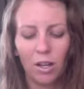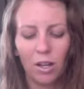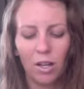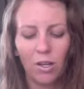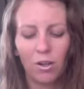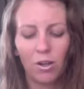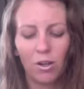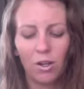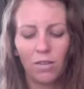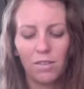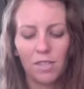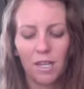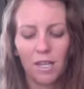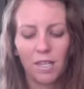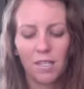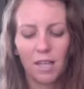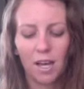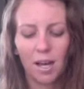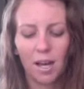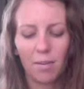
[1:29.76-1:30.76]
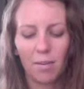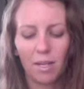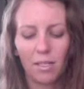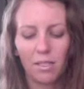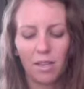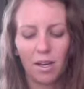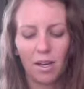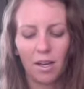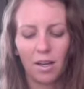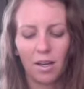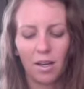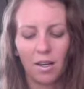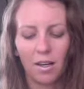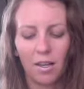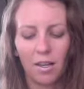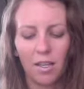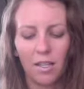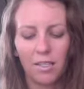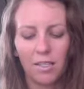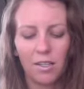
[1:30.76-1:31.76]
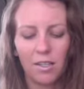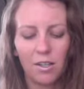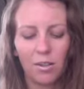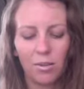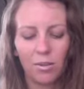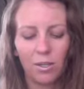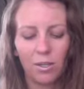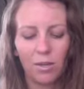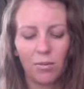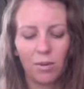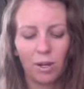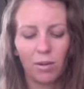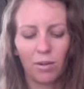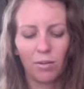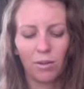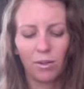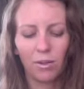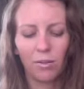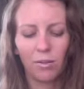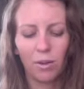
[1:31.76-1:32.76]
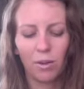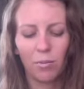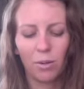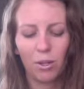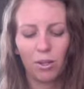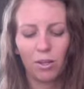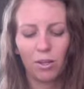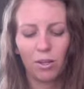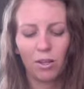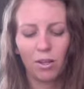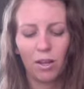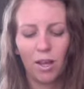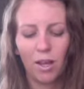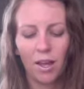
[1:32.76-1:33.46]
Yoav said to Amasa, "Is it going well with you, my brother?"